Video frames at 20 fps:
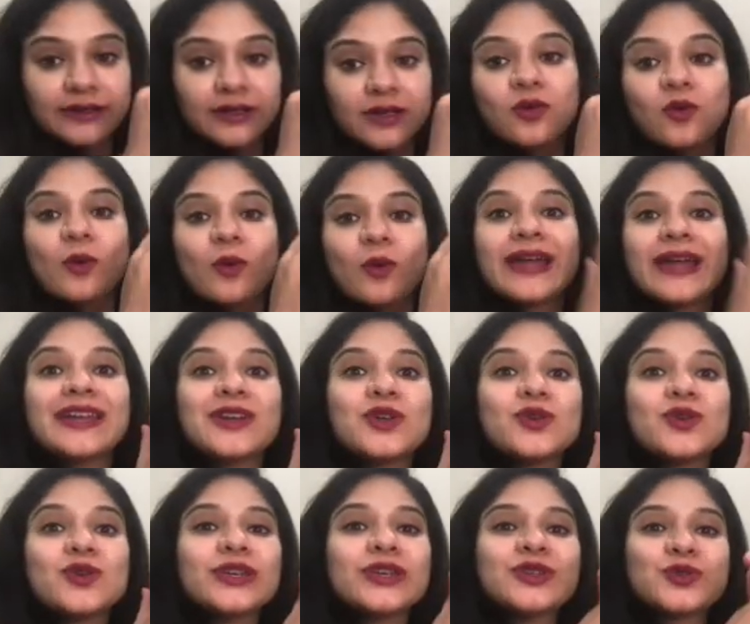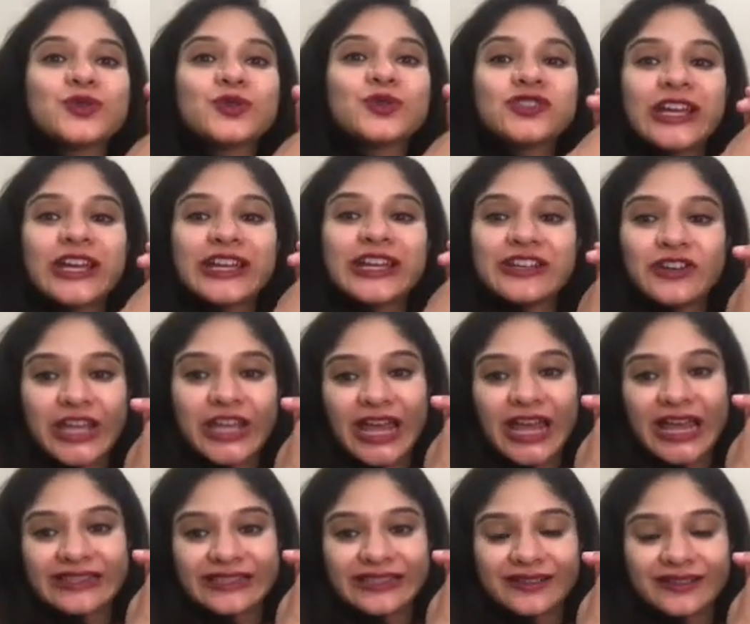Why do we use nitric
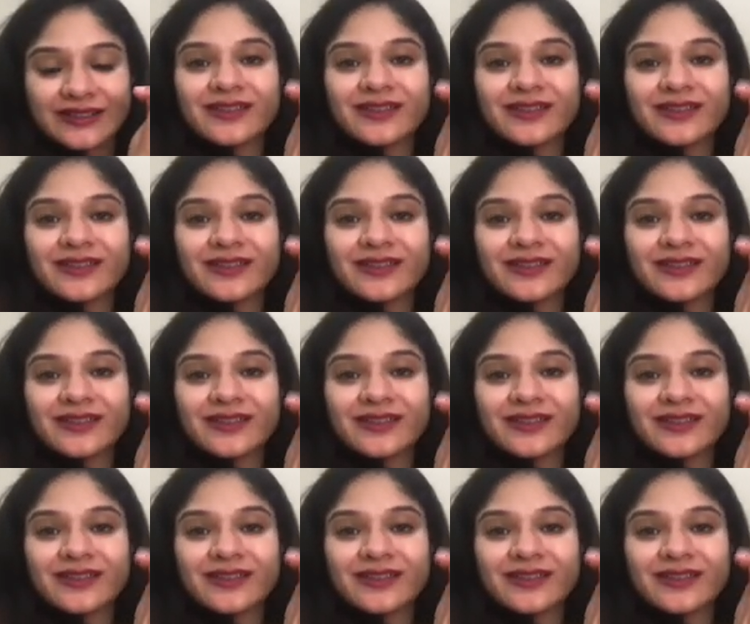acid?